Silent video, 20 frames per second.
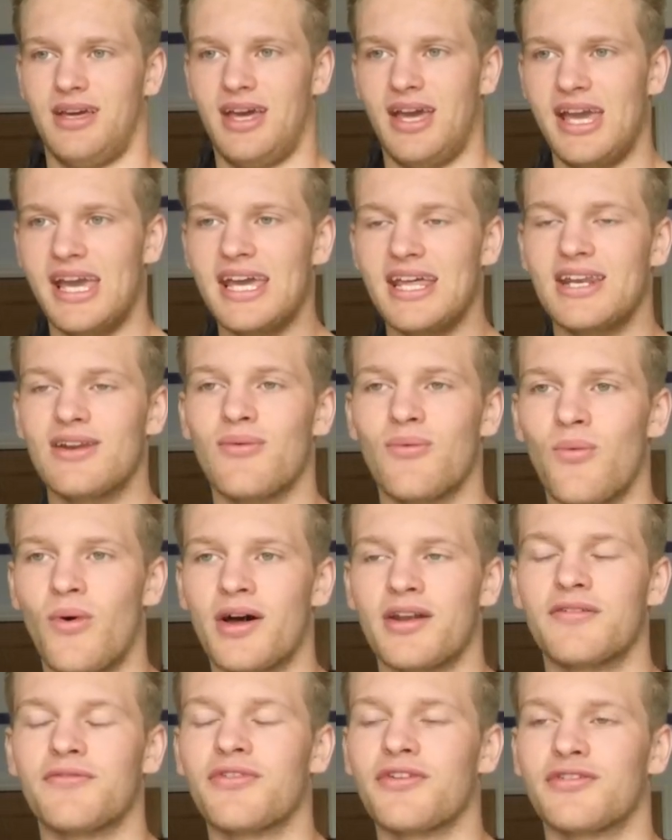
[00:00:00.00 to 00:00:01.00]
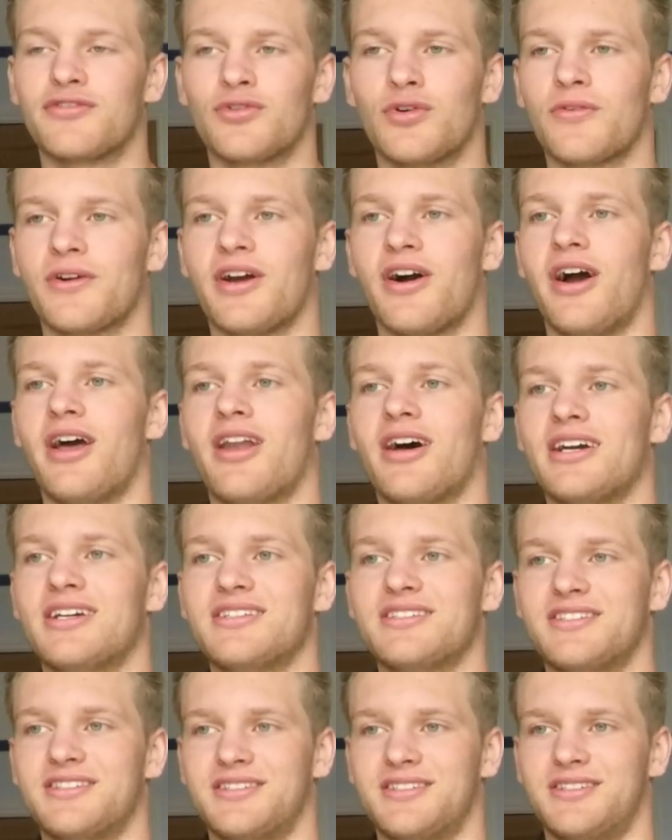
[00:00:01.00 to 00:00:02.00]
in one of the story
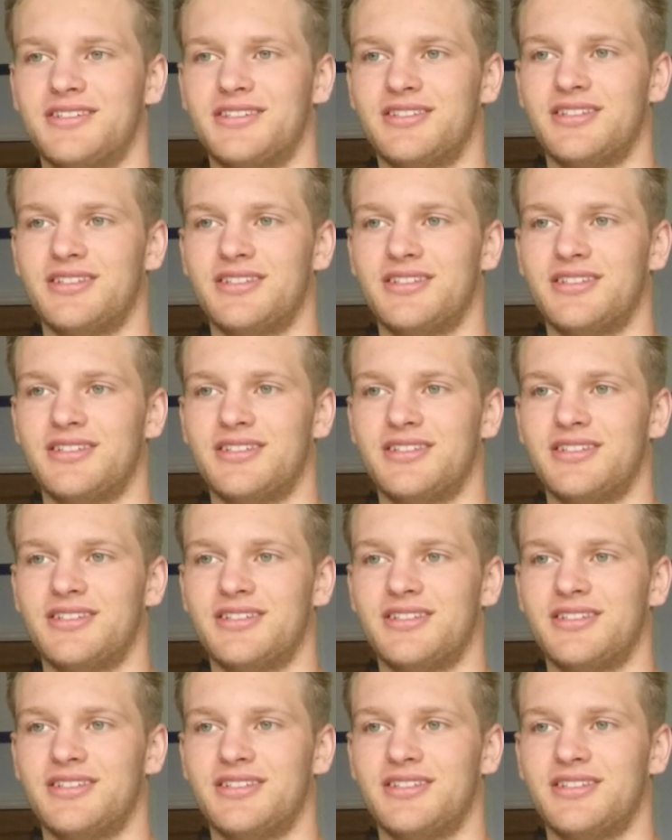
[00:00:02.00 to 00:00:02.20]
highlights.